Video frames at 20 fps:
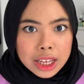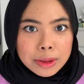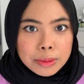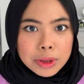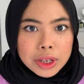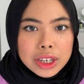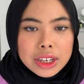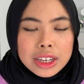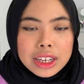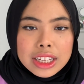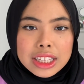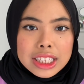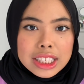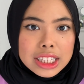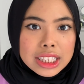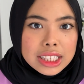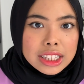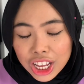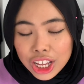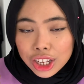
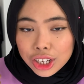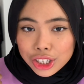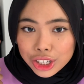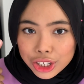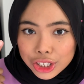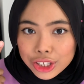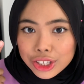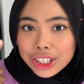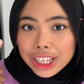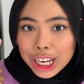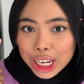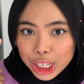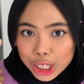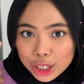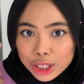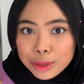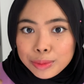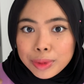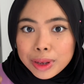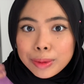because a girl's a
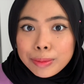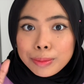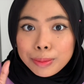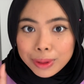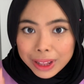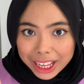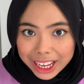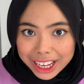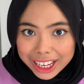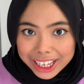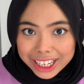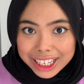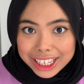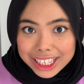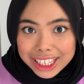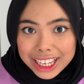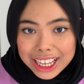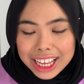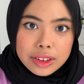little bit blind.